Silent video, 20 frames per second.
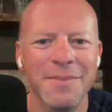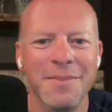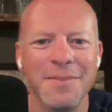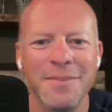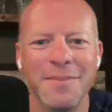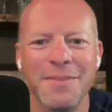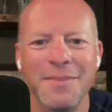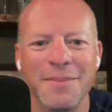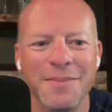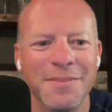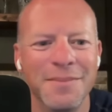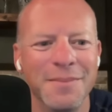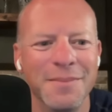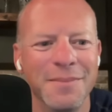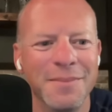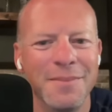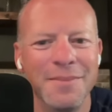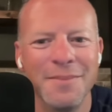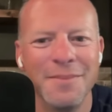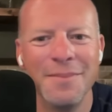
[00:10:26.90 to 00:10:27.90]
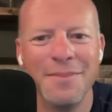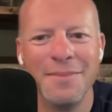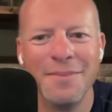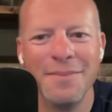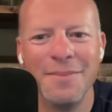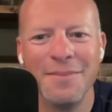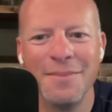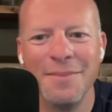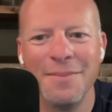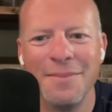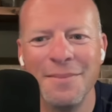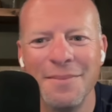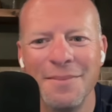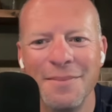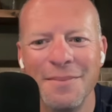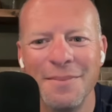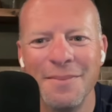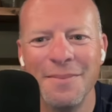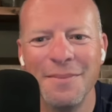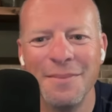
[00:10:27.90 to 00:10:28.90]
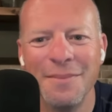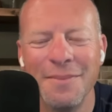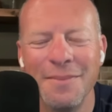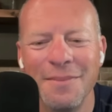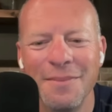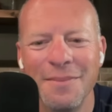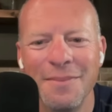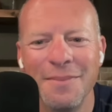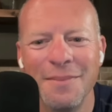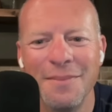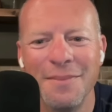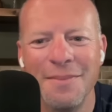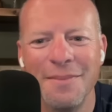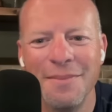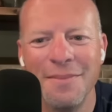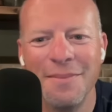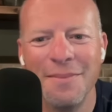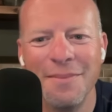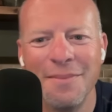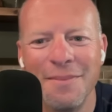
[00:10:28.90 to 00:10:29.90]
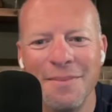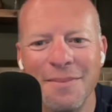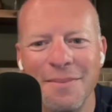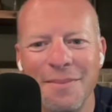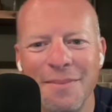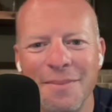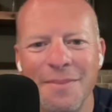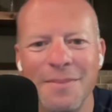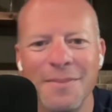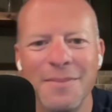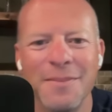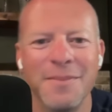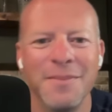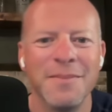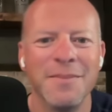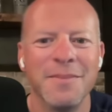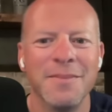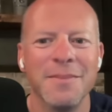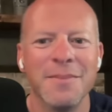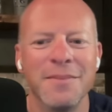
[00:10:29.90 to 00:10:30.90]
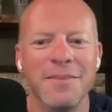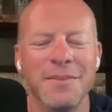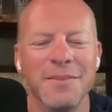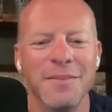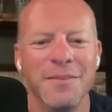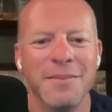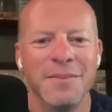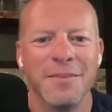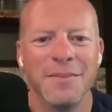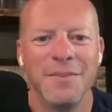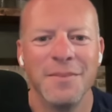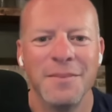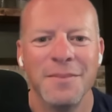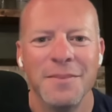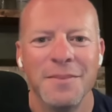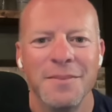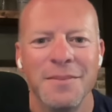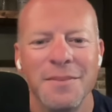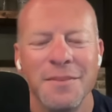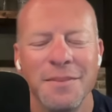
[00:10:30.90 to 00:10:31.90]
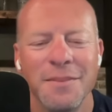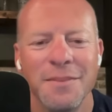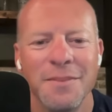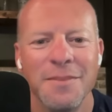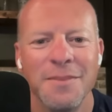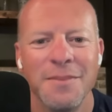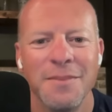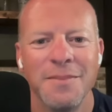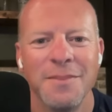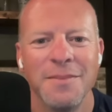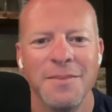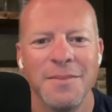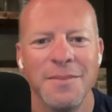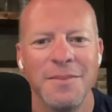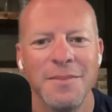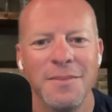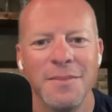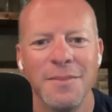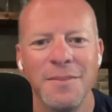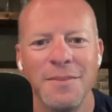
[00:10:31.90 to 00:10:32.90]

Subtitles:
(silent)